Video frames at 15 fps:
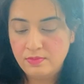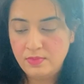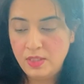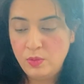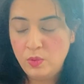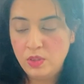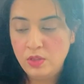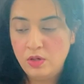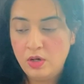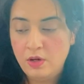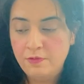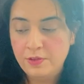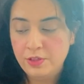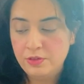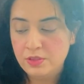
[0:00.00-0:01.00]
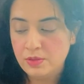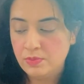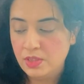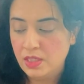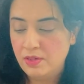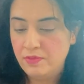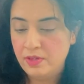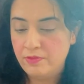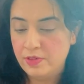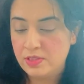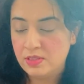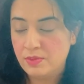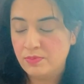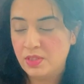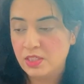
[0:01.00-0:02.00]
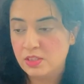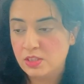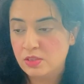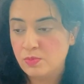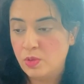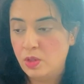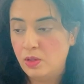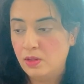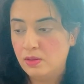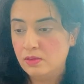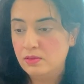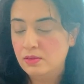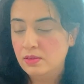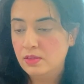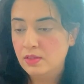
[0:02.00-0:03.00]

They want to offer you something even if it's something small.